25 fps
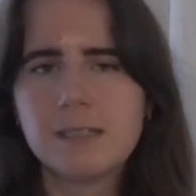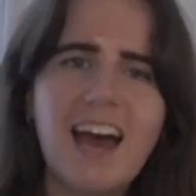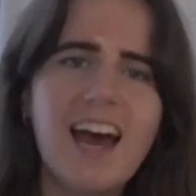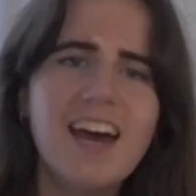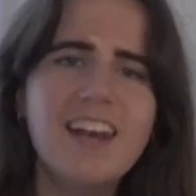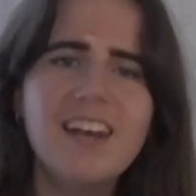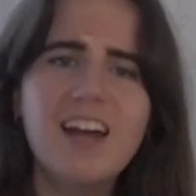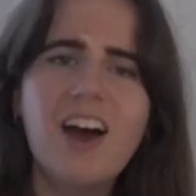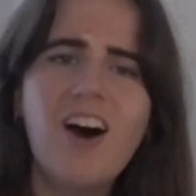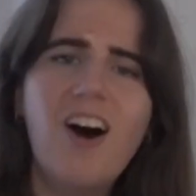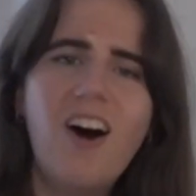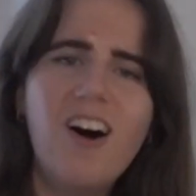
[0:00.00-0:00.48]

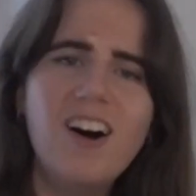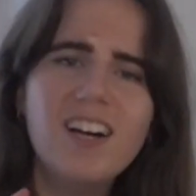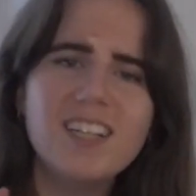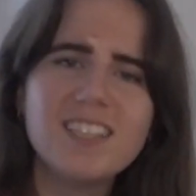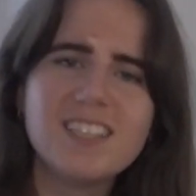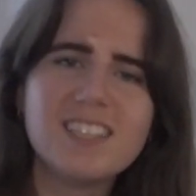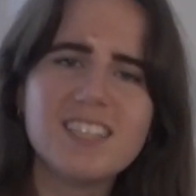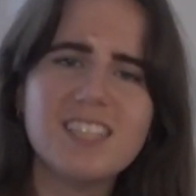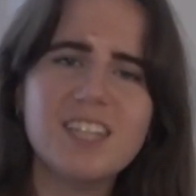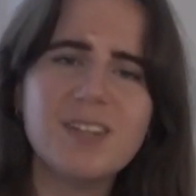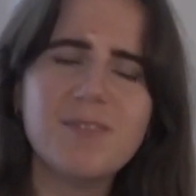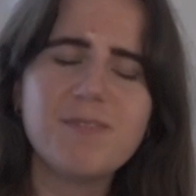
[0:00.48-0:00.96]
And a
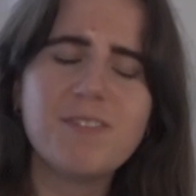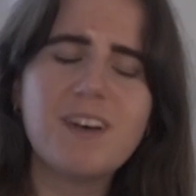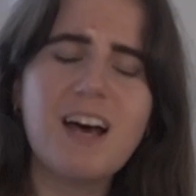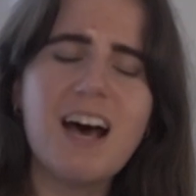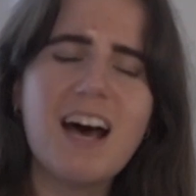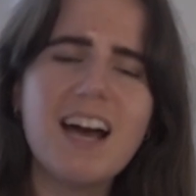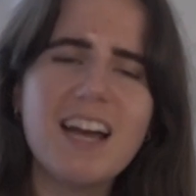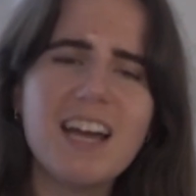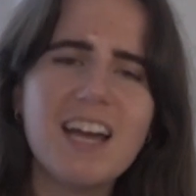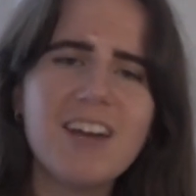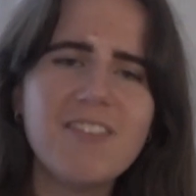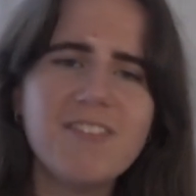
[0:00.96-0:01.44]
hot tip,
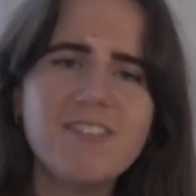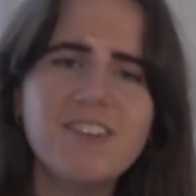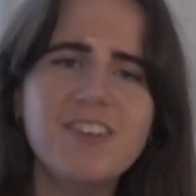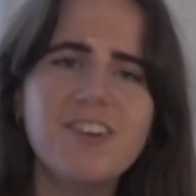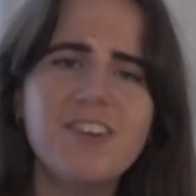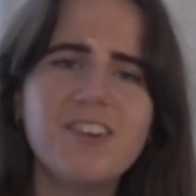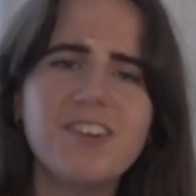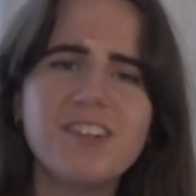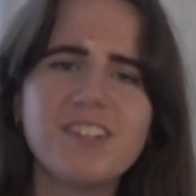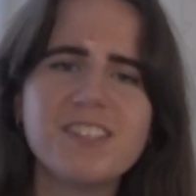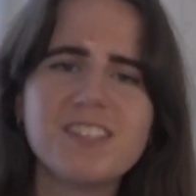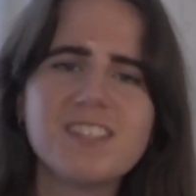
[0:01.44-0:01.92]
I have
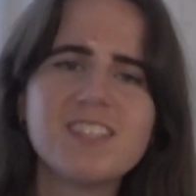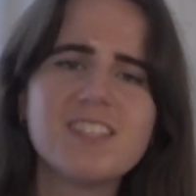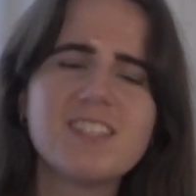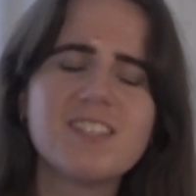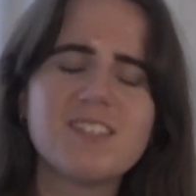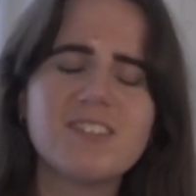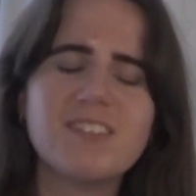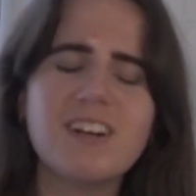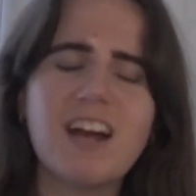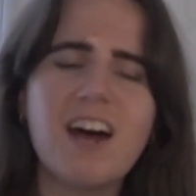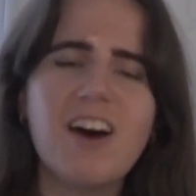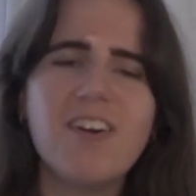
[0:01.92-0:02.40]
noticed
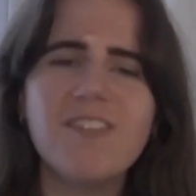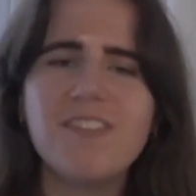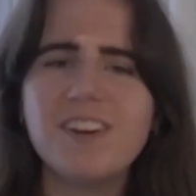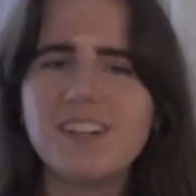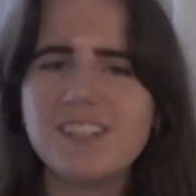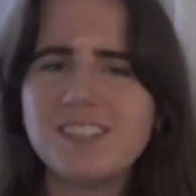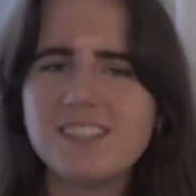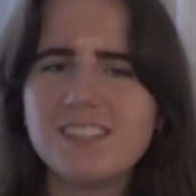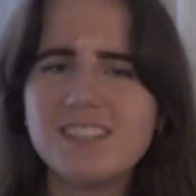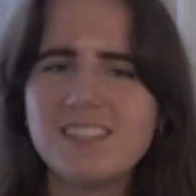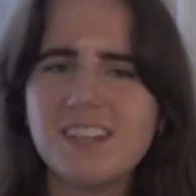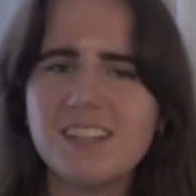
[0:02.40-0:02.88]
throughout
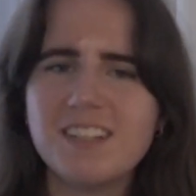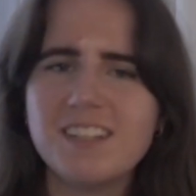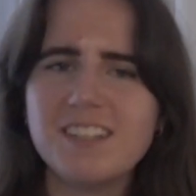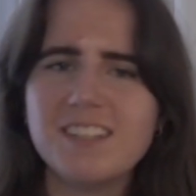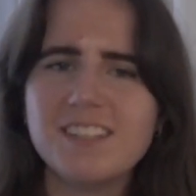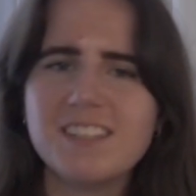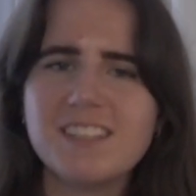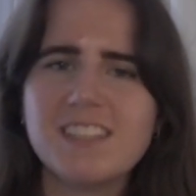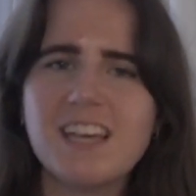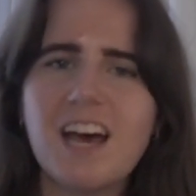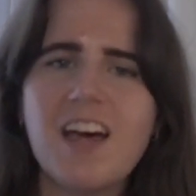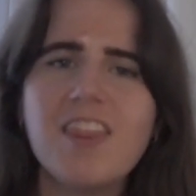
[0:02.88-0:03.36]
my
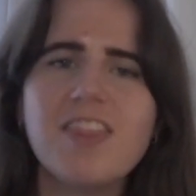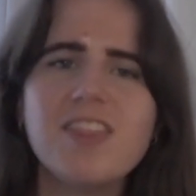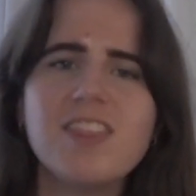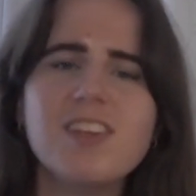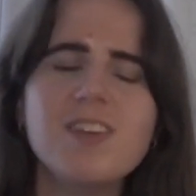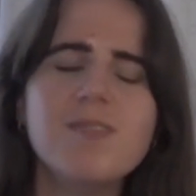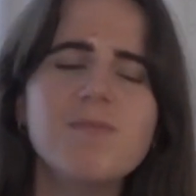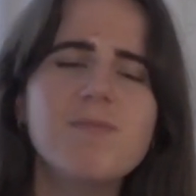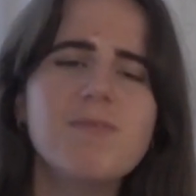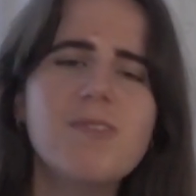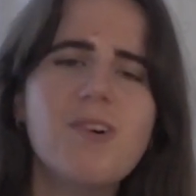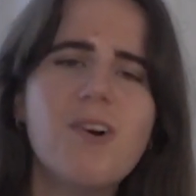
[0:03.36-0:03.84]
studies that
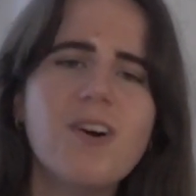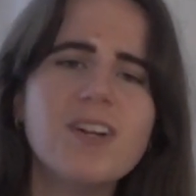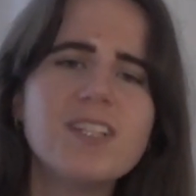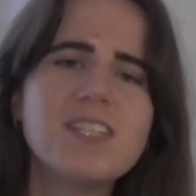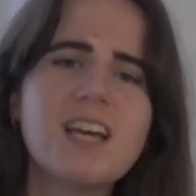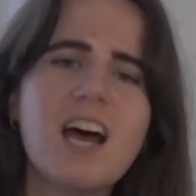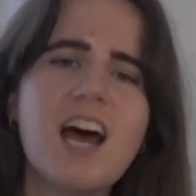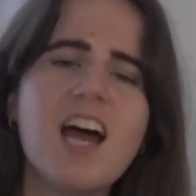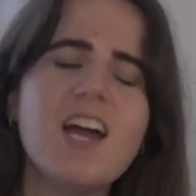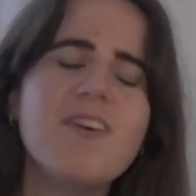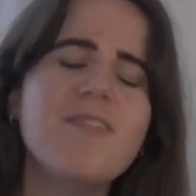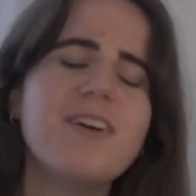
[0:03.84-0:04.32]
the more
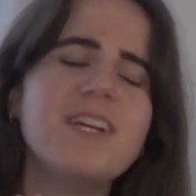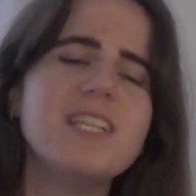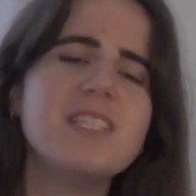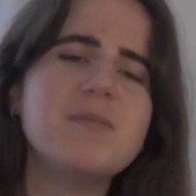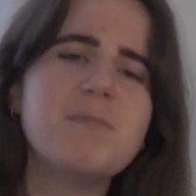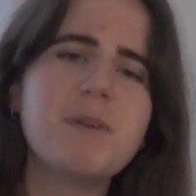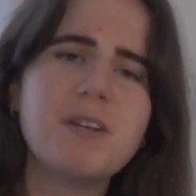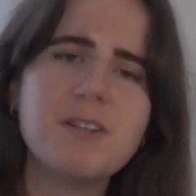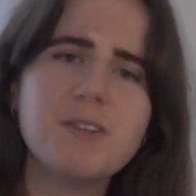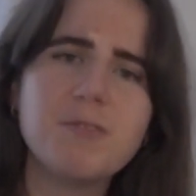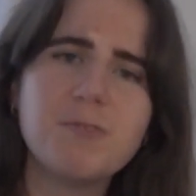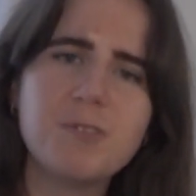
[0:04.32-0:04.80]
time I
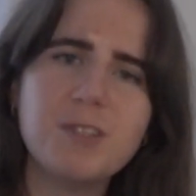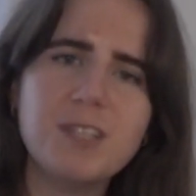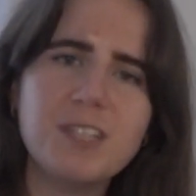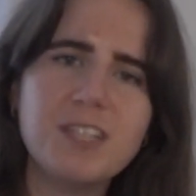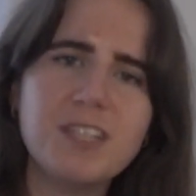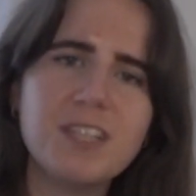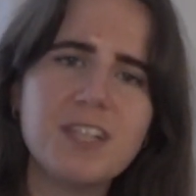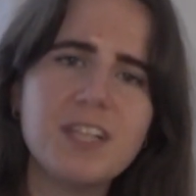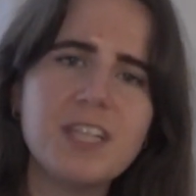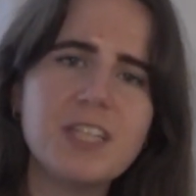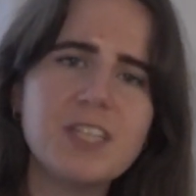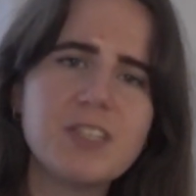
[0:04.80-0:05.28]
spend
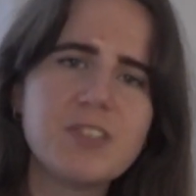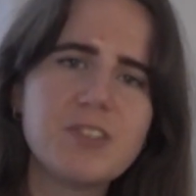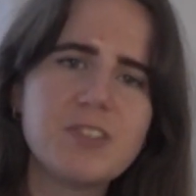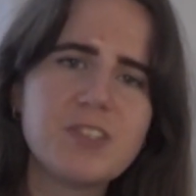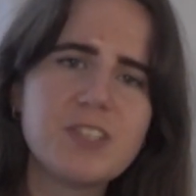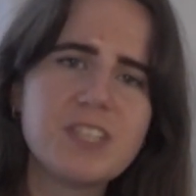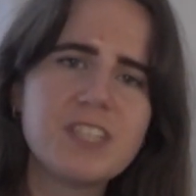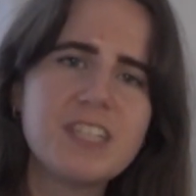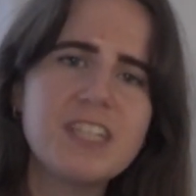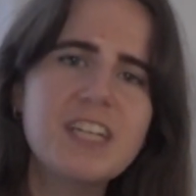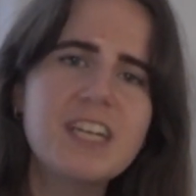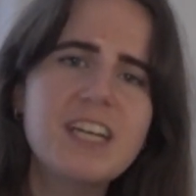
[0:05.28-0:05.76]
reading the
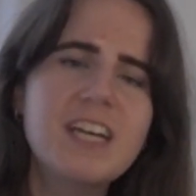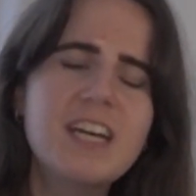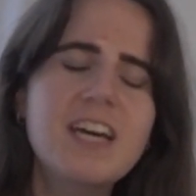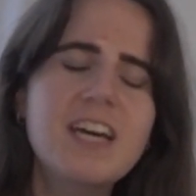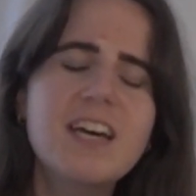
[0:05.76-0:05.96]
literature,